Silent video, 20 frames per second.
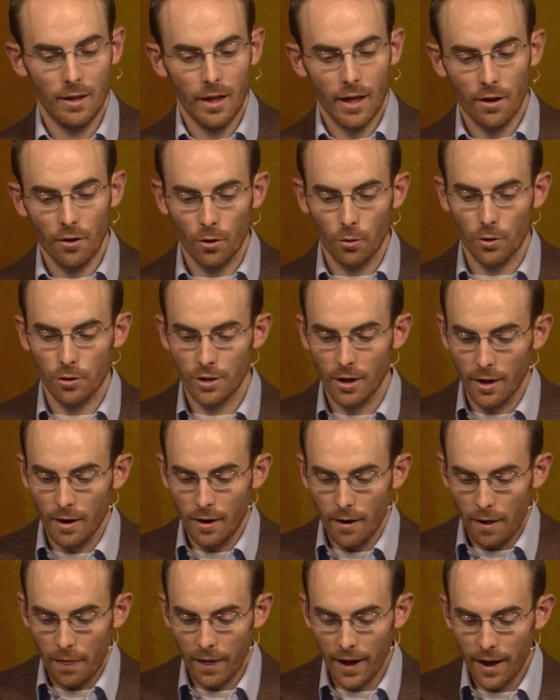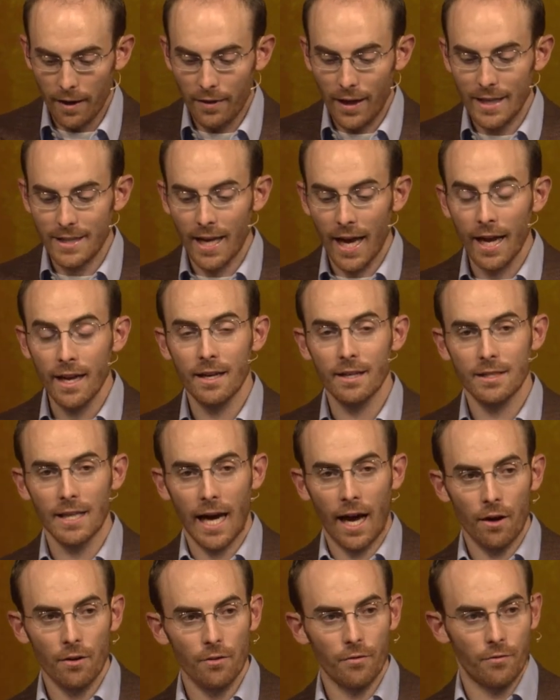In other words, they, they take us
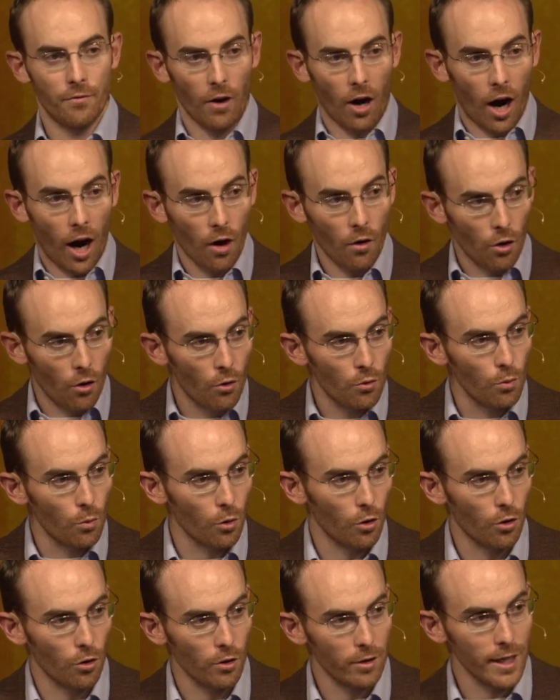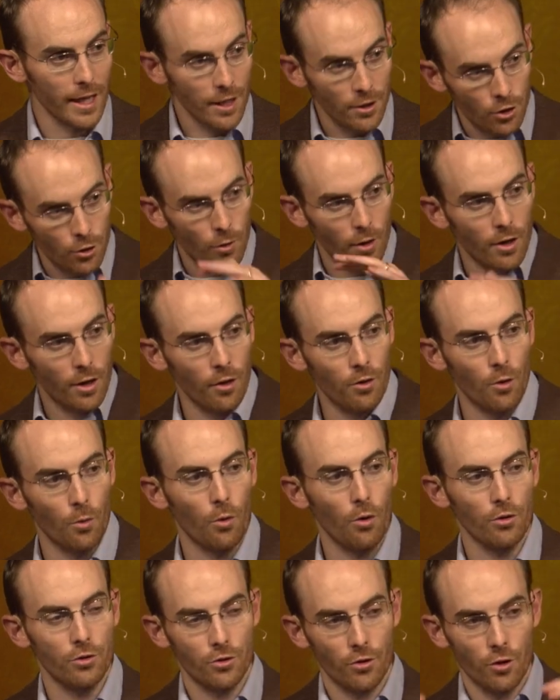out of our own world into another
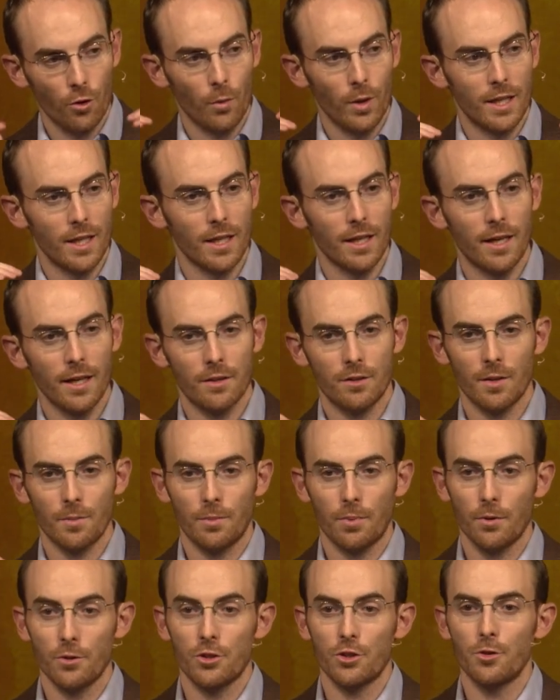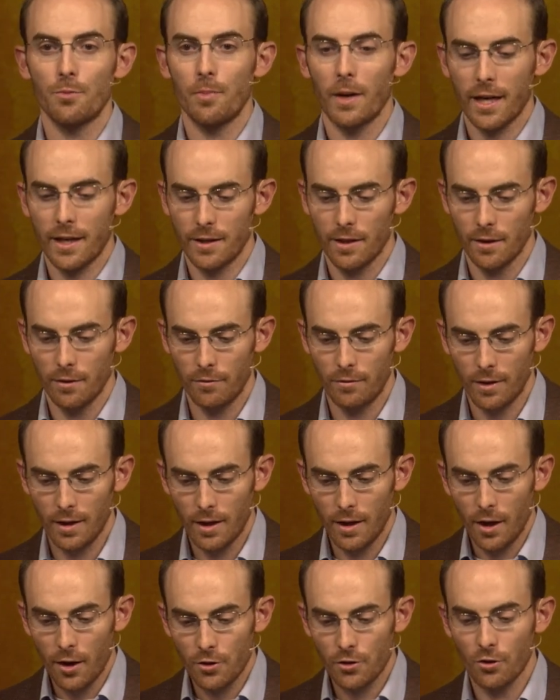world so that we can get some perspective,
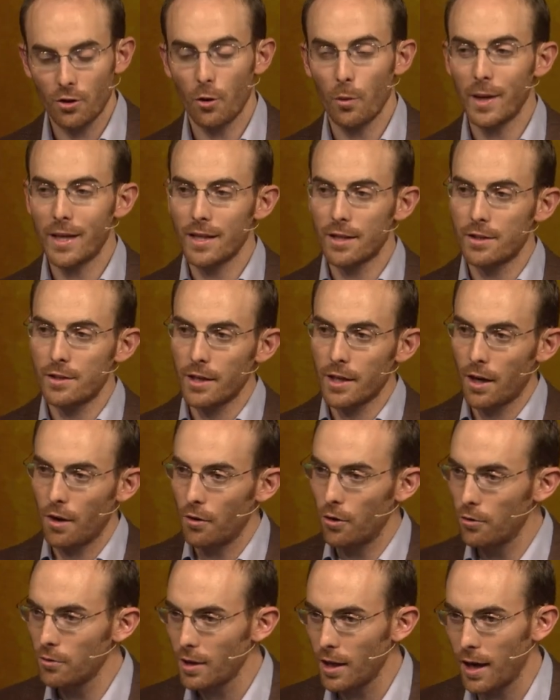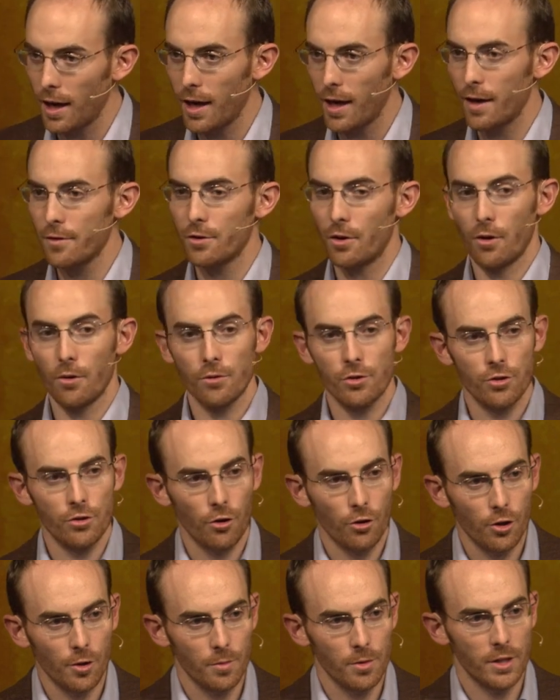so that we can see our own lives, our own
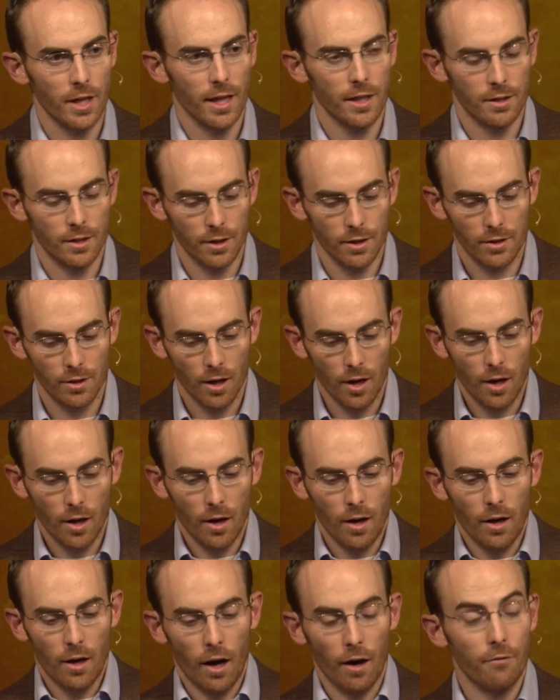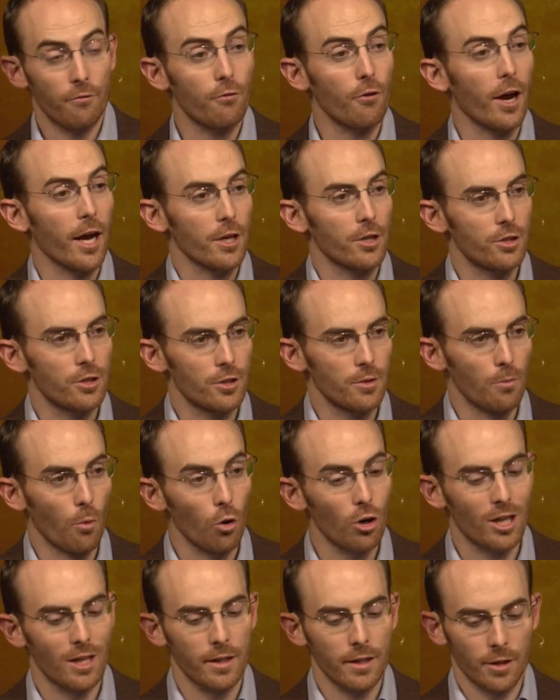circumstances afresh,
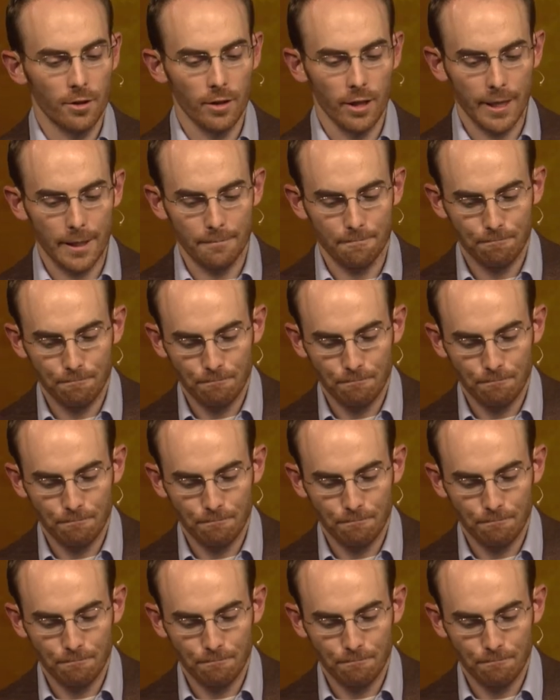more clearly.